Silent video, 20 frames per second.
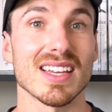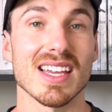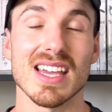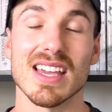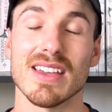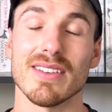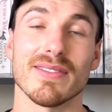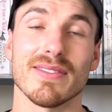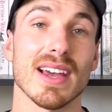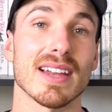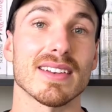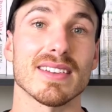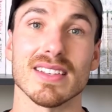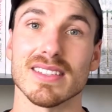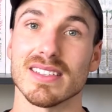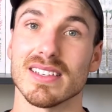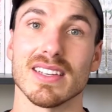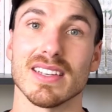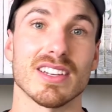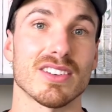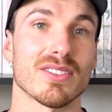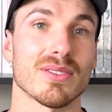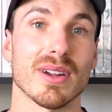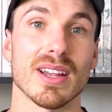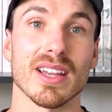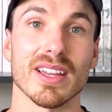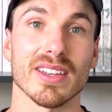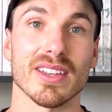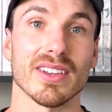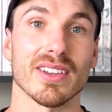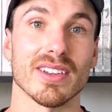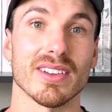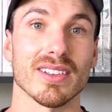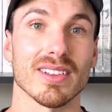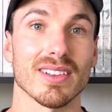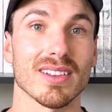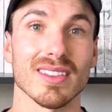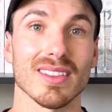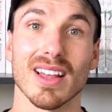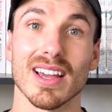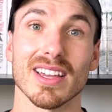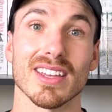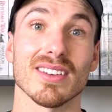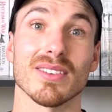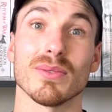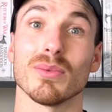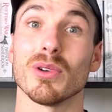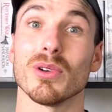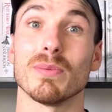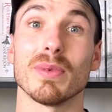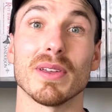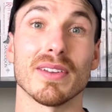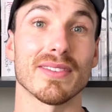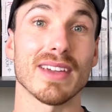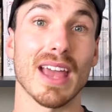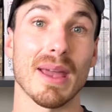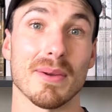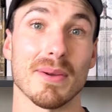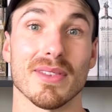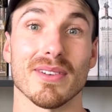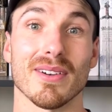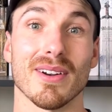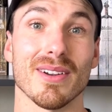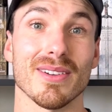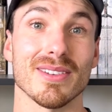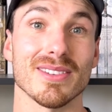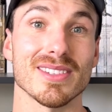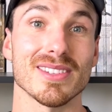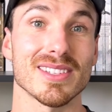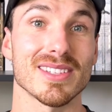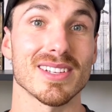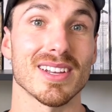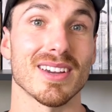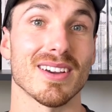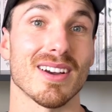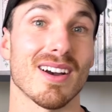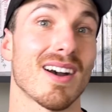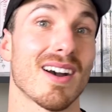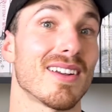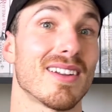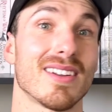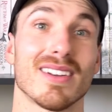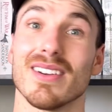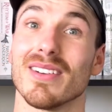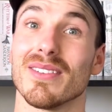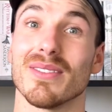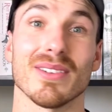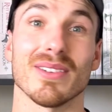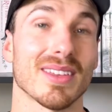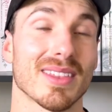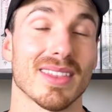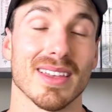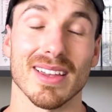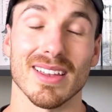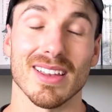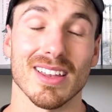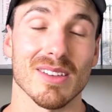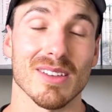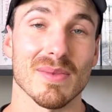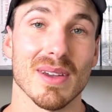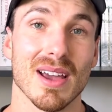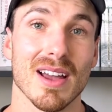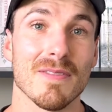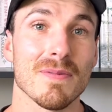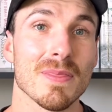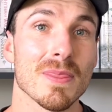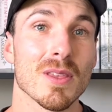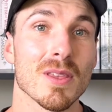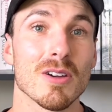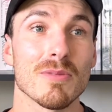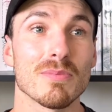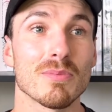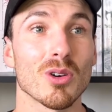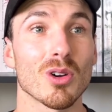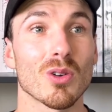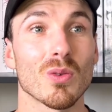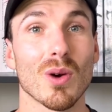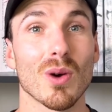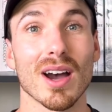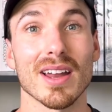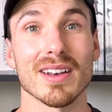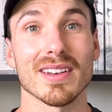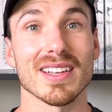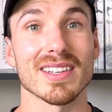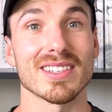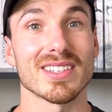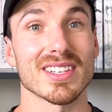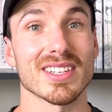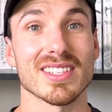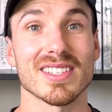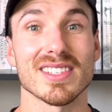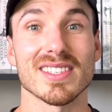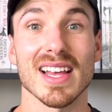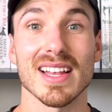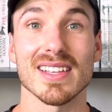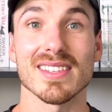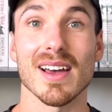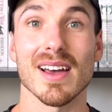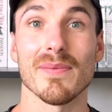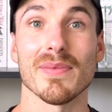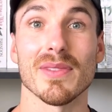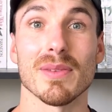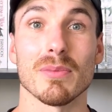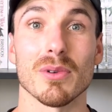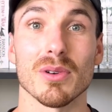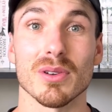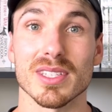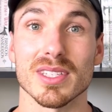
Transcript: if that doesn't intrigue you like you would be with Game of Thrones, I don't know what you're thinking about. Book 1 just sets up the book